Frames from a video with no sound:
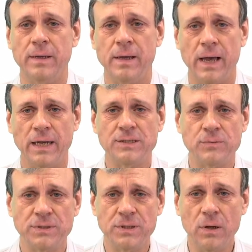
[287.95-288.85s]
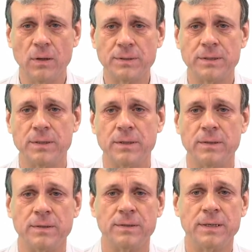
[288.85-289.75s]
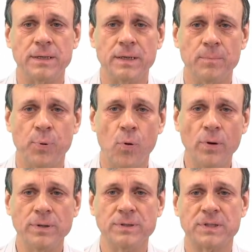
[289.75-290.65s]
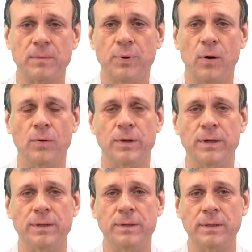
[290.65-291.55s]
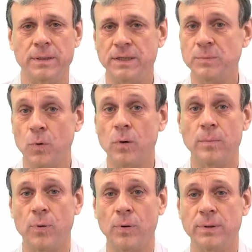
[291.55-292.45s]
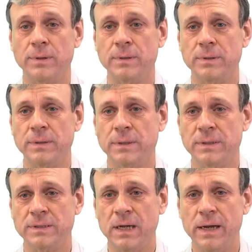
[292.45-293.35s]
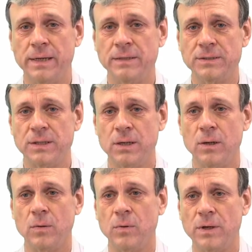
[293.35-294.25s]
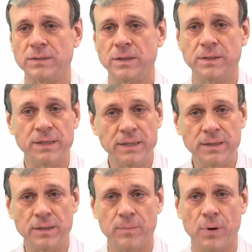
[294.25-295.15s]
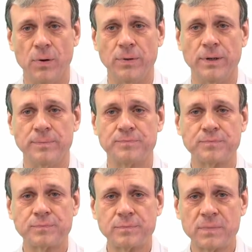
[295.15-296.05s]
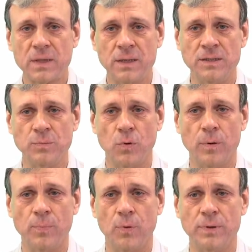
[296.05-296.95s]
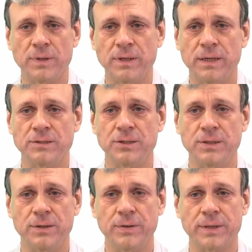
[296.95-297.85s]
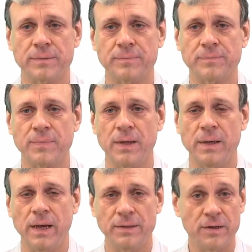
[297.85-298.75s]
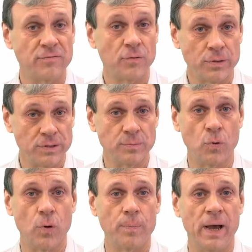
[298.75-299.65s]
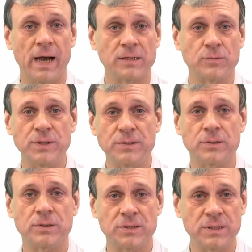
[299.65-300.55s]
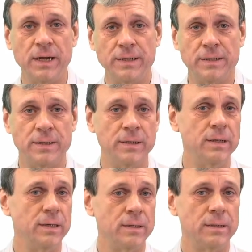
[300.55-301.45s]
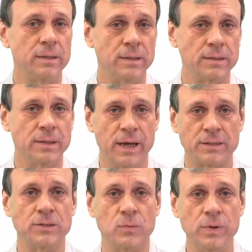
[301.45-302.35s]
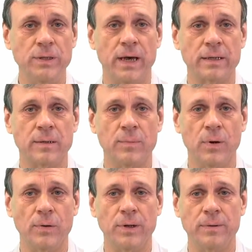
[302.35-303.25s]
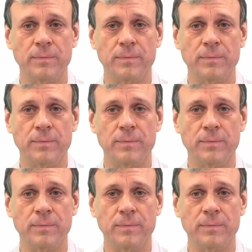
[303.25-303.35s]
As a result, the importance component is more important in science, whereas the need component is more important in engineering. And therefore, there's more past research cited in connection with that component.